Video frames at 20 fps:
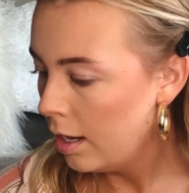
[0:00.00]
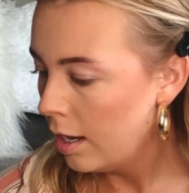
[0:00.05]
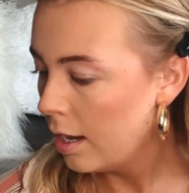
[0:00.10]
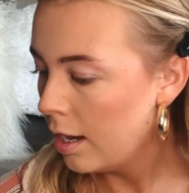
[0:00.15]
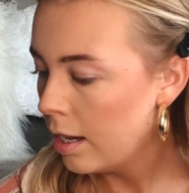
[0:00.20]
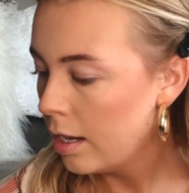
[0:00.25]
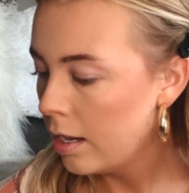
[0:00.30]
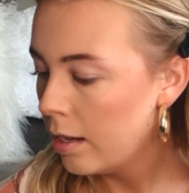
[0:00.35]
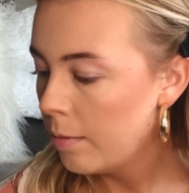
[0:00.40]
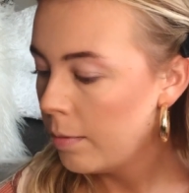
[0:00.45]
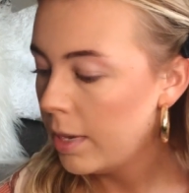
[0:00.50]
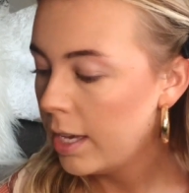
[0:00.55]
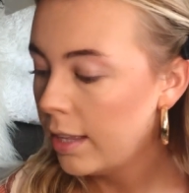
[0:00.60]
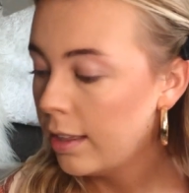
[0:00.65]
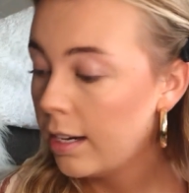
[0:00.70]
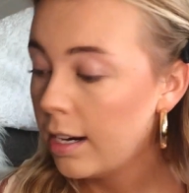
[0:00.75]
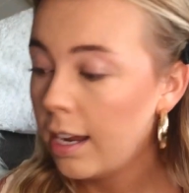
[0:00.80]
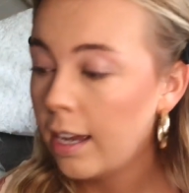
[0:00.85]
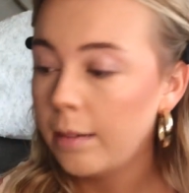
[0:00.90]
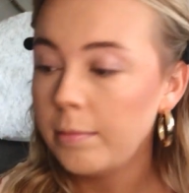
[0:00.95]
And
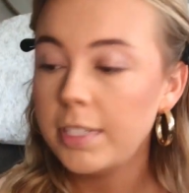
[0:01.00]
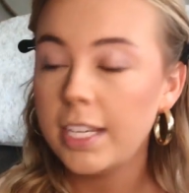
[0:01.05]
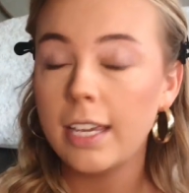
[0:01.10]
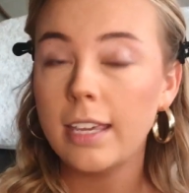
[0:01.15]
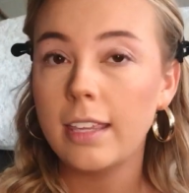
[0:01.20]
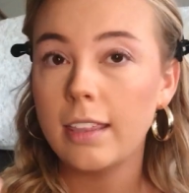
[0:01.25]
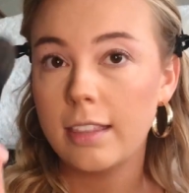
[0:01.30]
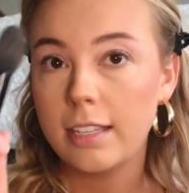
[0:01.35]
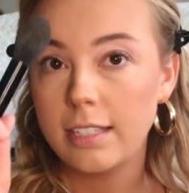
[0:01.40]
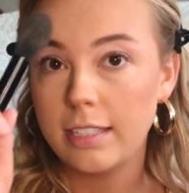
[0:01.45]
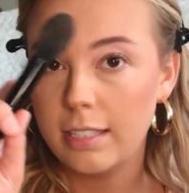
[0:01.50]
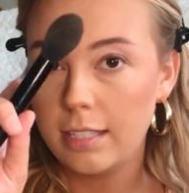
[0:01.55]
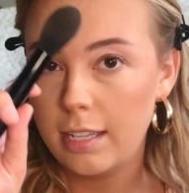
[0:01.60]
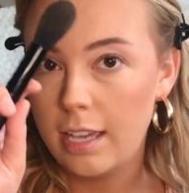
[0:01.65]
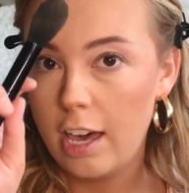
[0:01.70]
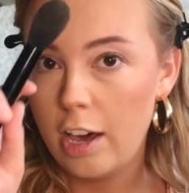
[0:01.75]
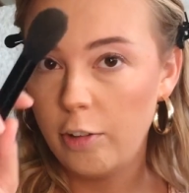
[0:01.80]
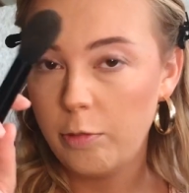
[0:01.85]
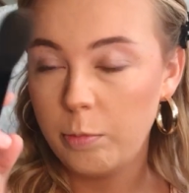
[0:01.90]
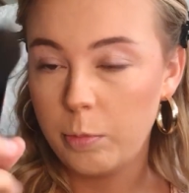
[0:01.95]
then I'm taking this
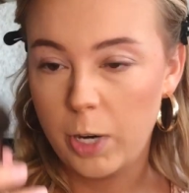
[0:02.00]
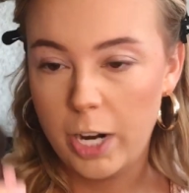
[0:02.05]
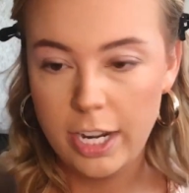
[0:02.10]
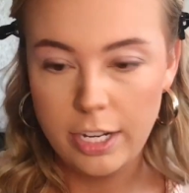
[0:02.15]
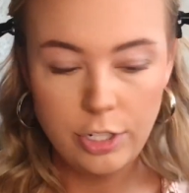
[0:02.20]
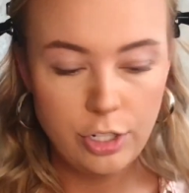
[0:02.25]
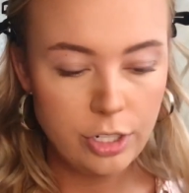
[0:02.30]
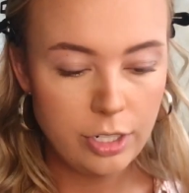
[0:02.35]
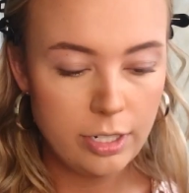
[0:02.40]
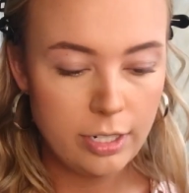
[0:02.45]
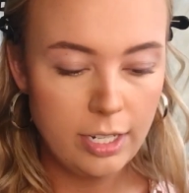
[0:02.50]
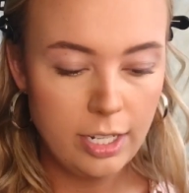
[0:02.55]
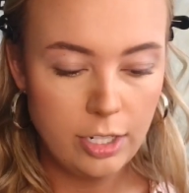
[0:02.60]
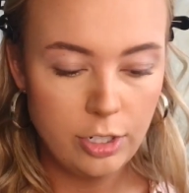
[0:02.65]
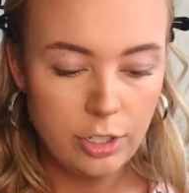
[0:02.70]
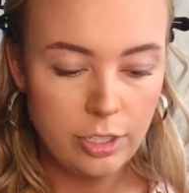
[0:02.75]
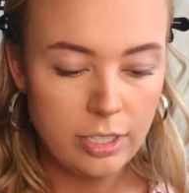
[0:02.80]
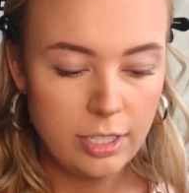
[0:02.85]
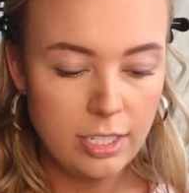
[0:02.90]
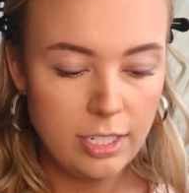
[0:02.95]
e.l.f. brush and
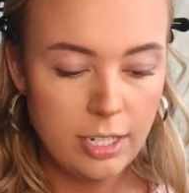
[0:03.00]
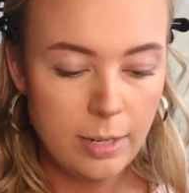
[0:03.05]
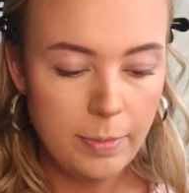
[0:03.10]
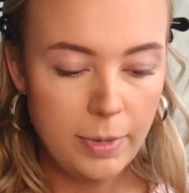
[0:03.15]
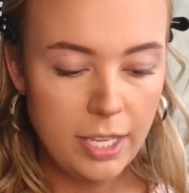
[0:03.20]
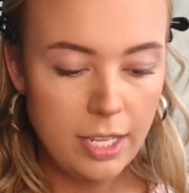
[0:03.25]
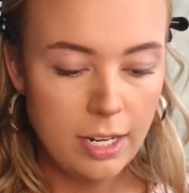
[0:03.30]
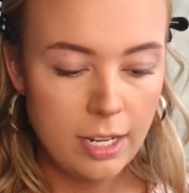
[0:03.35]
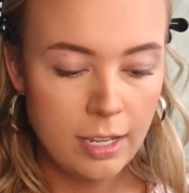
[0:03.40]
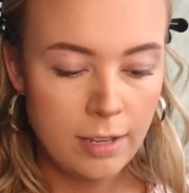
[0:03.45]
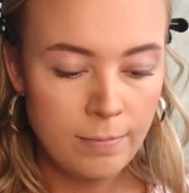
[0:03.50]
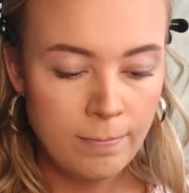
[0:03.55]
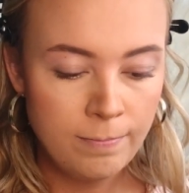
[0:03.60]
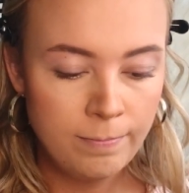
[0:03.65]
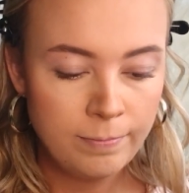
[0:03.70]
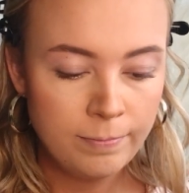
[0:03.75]
just dipping it in.